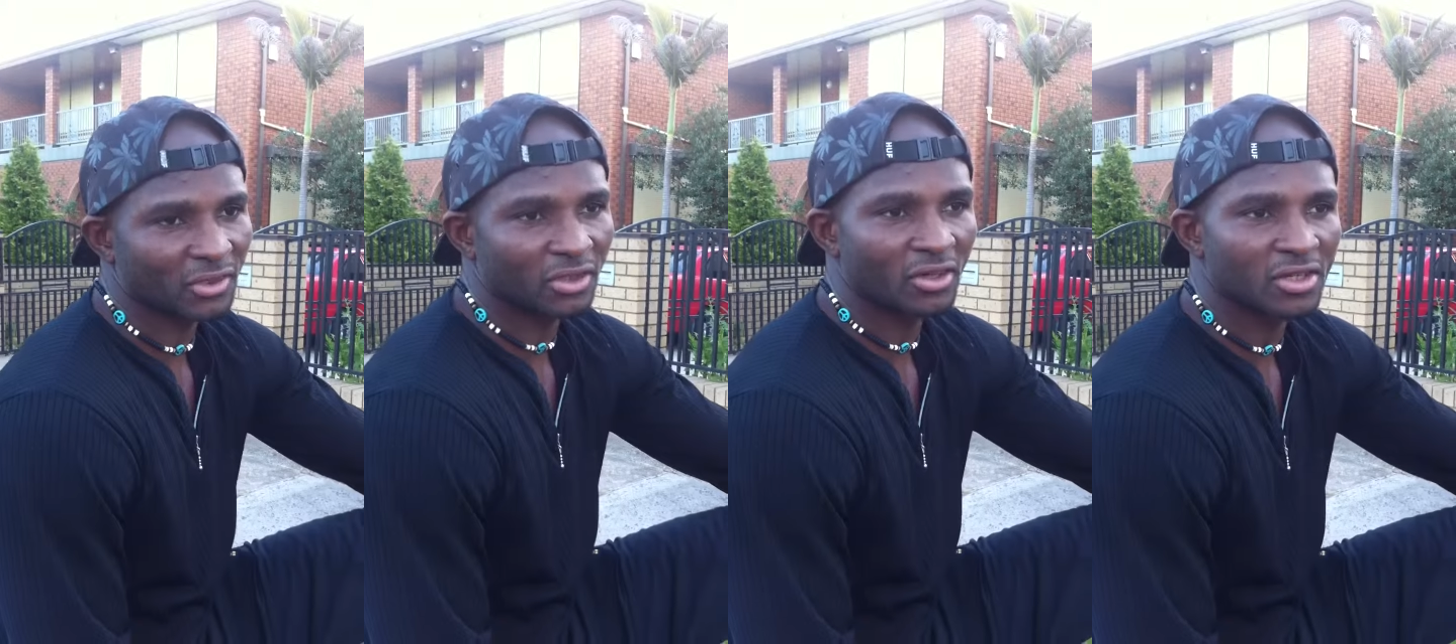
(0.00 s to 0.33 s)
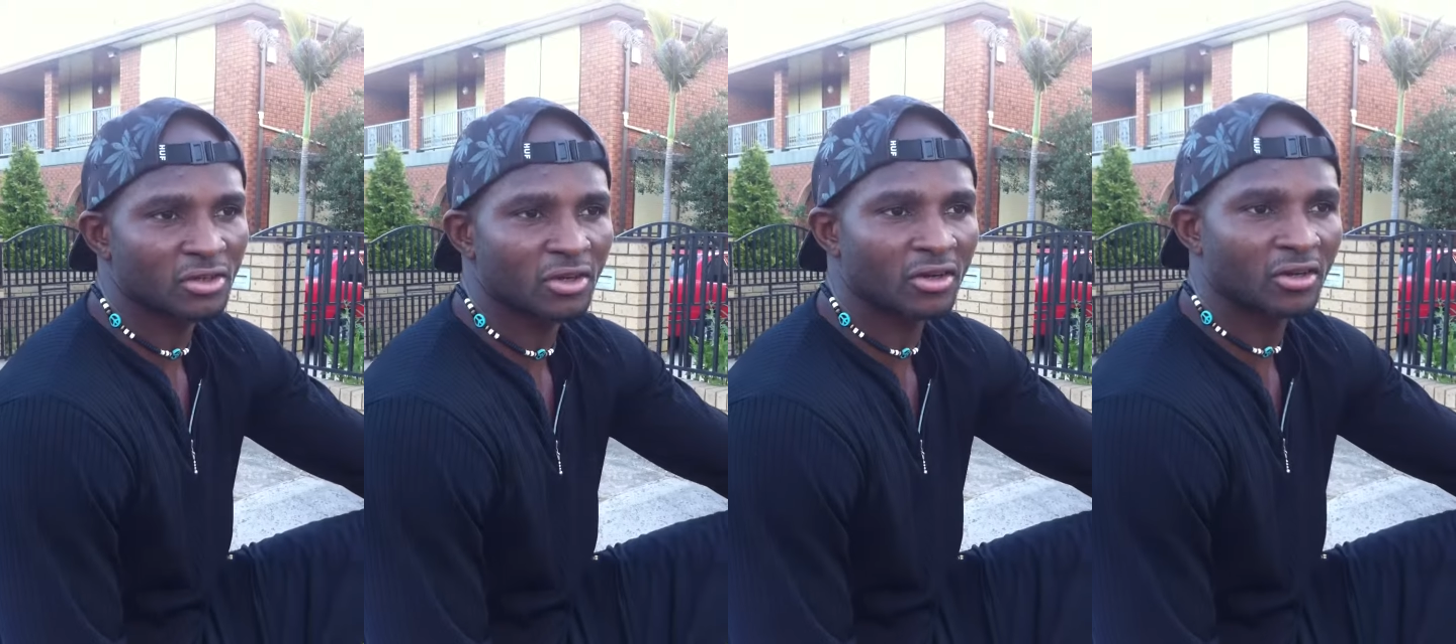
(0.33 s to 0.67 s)
you know,
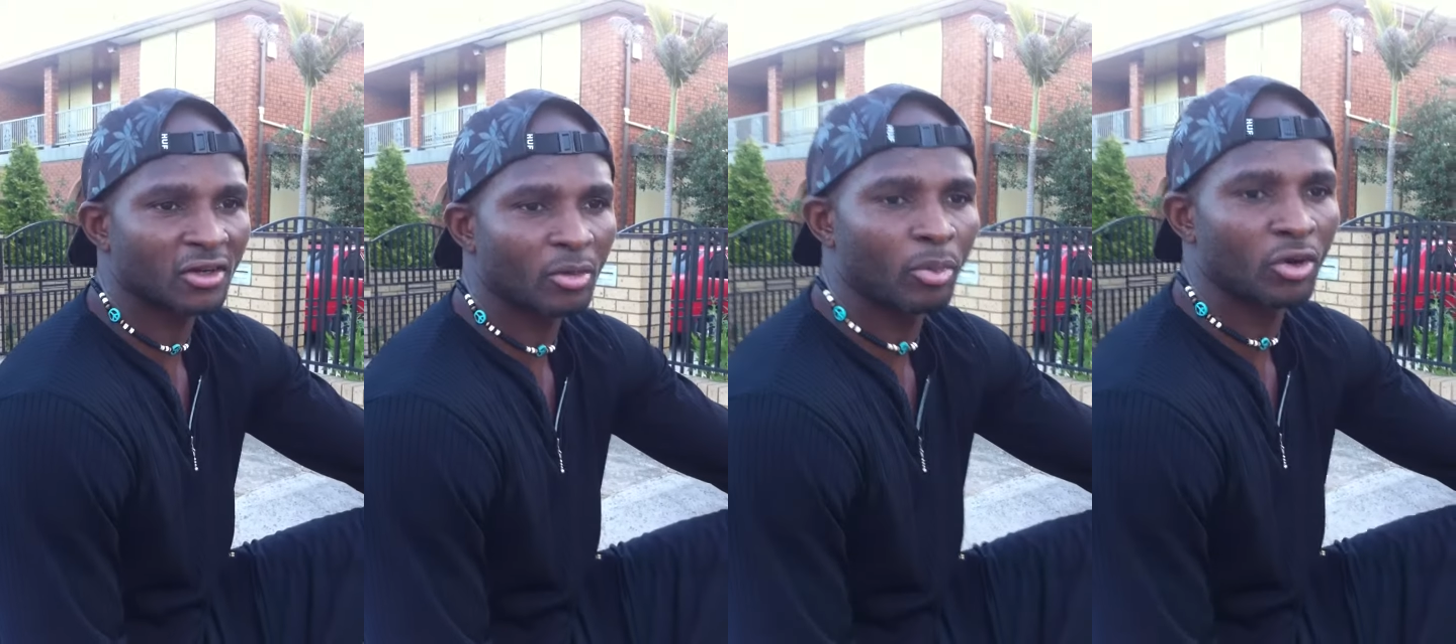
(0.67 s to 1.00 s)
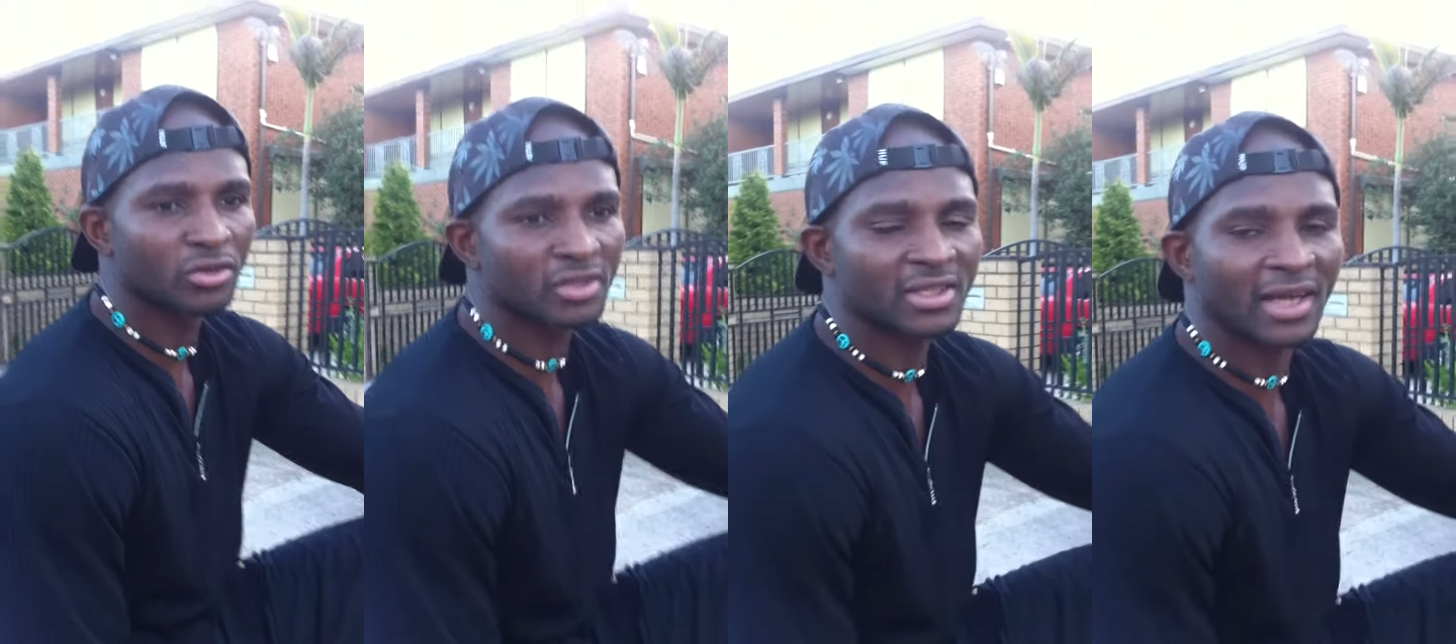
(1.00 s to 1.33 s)
it's a lot of
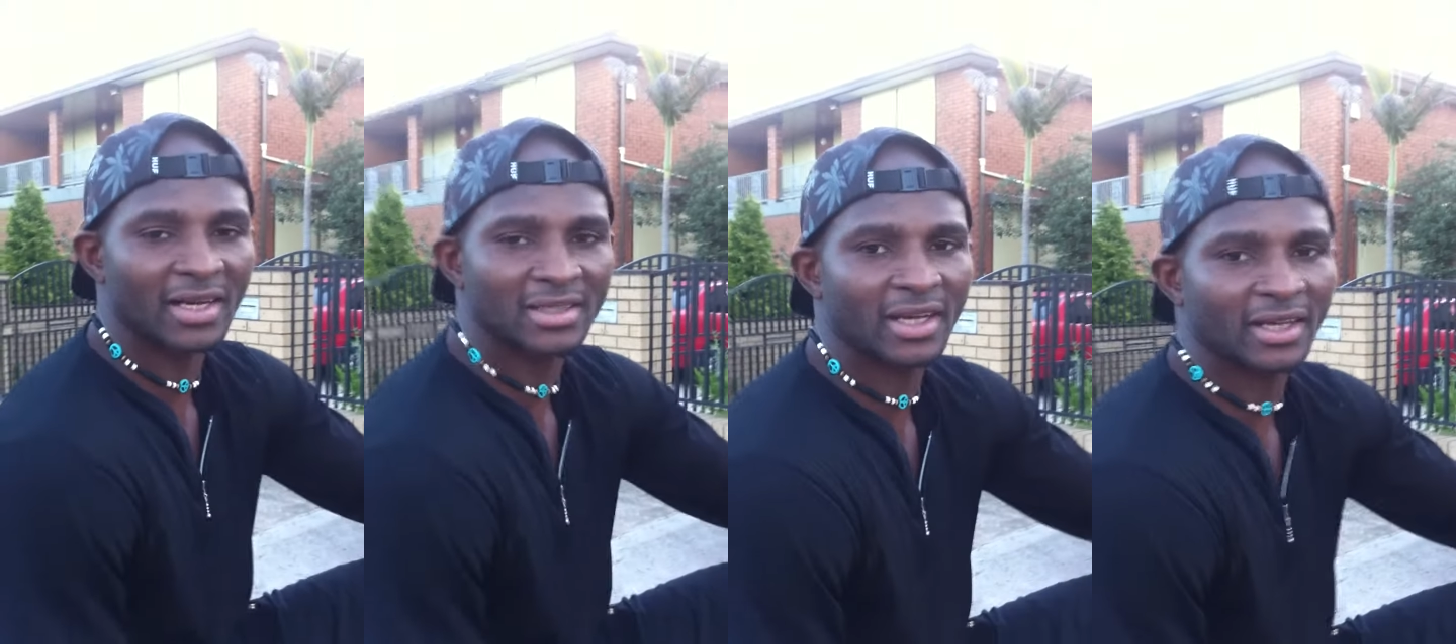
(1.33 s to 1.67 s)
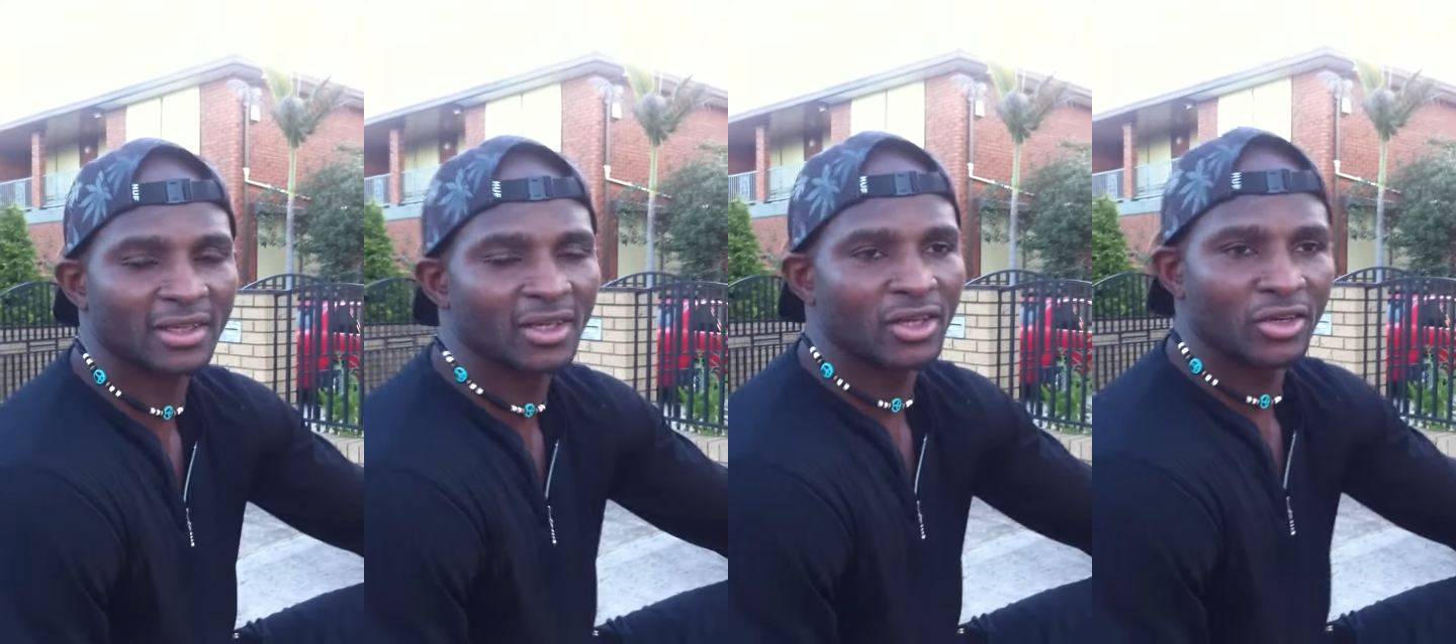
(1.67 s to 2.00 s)
opportunity out there.